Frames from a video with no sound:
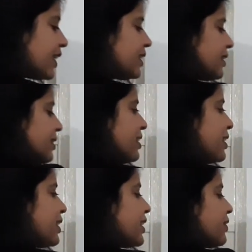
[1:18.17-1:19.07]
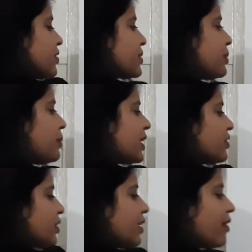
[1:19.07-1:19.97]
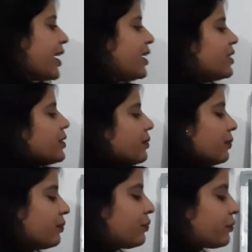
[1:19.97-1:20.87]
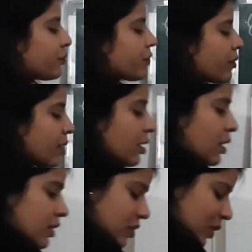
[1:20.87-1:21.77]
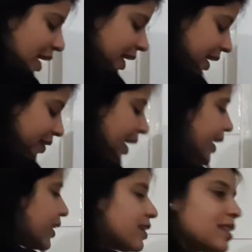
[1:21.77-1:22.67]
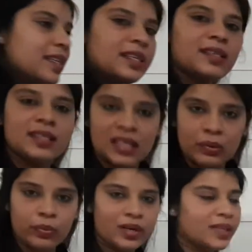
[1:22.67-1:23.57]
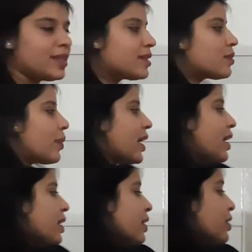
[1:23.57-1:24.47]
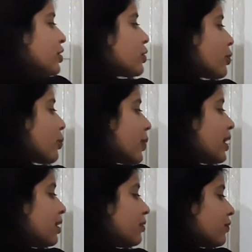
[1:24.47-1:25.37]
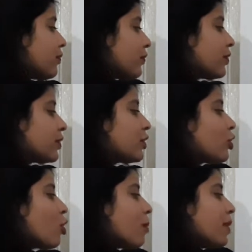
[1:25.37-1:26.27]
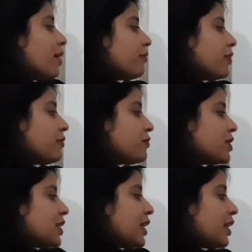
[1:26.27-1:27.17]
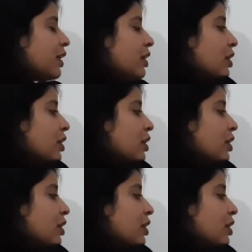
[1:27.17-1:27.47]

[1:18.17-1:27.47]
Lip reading: is divisible by 3, right? So can I write series somewhat in this way? 12, 15,